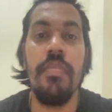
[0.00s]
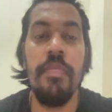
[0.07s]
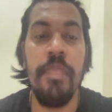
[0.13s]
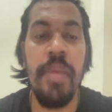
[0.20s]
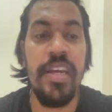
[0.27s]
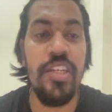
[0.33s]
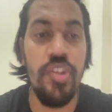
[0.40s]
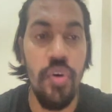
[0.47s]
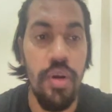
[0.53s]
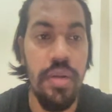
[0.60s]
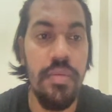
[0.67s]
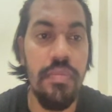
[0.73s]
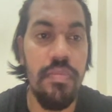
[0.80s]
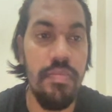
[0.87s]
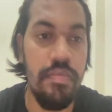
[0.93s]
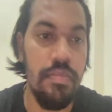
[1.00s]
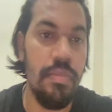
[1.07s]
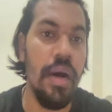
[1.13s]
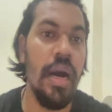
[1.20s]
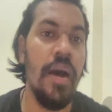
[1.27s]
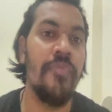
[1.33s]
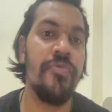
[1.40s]
make sure,
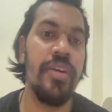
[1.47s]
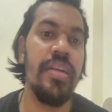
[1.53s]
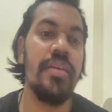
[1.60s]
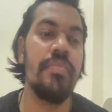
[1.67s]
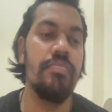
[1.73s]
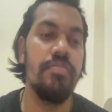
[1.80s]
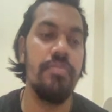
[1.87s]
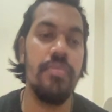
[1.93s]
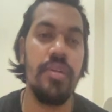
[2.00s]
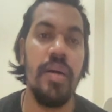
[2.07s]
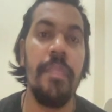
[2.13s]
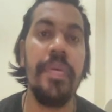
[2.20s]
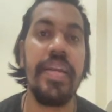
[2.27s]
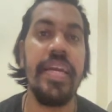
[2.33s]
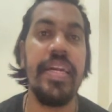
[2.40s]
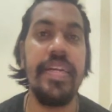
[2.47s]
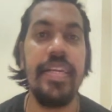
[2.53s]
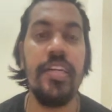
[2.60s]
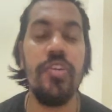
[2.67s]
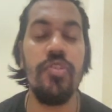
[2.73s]
after communicating